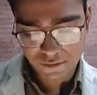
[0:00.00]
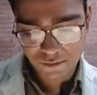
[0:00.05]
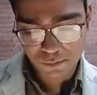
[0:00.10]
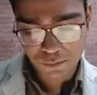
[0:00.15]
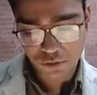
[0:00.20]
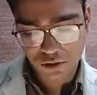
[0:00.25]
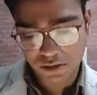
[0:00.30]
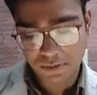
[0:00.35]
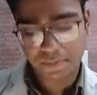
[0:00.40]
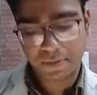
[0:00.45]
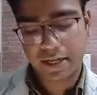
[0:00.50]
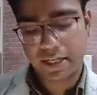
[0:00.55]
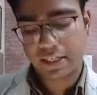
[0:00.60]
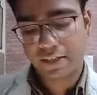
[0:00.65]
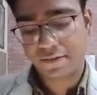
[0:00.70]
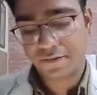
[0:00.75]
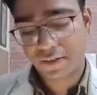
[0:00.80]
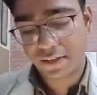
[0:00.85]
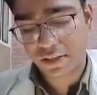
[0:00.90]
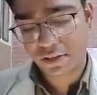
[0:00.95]
of sputum. And
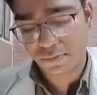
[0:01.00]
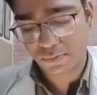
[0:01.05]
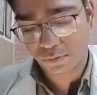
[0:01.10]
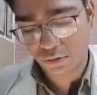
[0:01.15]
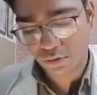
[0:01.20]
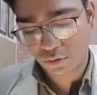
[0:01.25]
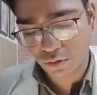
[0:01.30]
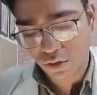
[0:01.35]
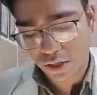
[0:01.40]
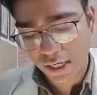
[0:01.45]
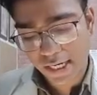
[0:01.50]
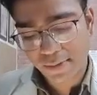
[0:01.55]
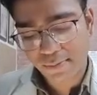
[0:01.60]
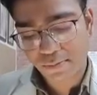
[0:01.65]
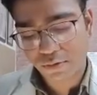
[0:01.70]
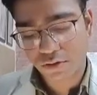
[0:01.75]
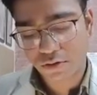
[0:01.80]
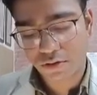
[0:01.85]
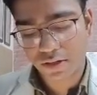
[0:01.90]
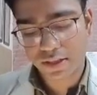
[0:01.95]
if it's mucoid,
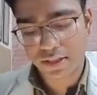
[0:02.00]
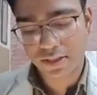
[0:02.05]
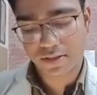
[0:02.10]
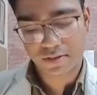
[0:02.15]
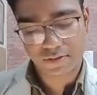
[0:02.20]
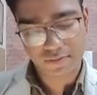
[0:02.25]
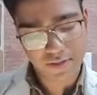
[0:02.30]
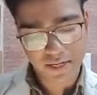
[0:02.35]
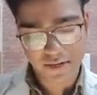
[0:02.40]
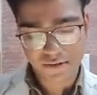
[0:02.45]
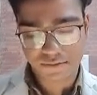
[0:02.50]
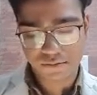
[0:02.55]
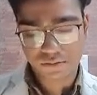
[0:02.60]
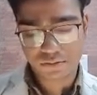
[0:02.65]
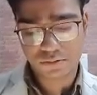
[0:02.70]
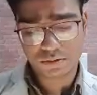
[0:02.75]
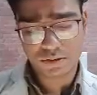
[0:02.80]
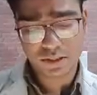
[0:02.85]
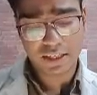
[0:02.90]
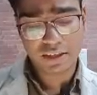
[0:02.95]
we have to